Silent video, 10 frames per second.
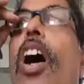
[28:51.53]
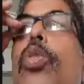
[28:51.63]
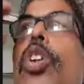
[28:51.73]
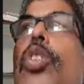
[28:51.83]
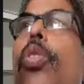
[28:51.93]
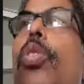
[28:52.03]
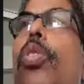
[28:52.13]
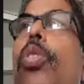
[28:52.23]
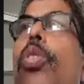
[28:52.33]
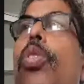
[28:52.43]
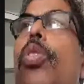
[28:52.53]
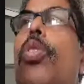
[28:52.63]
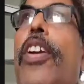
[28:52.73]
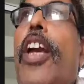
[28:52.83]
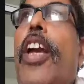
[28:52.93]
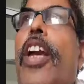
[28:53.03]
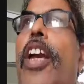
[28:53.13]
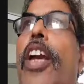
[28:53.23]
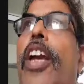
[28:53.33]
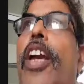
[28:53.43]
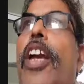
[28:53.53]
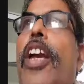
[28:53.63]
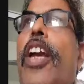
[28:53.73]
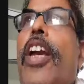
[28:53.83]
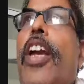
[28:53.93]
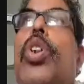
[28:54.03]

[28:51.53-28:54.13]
we don't have any effort